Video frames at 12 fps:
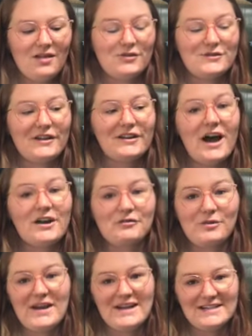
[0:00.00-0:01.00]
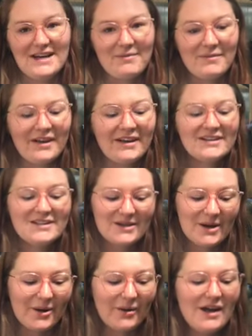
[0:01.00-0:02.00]
There's a lot of waiting time.
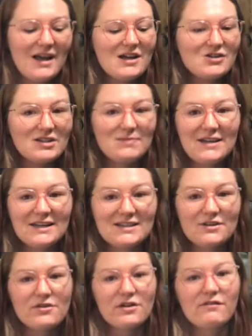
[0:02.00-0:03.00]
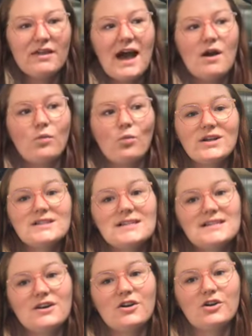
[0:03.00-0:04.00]
So just be considerate of that. What
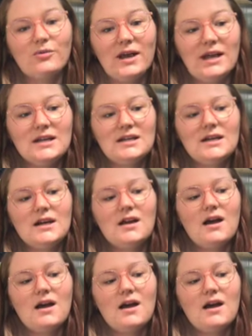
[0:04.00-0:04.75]
season are you in?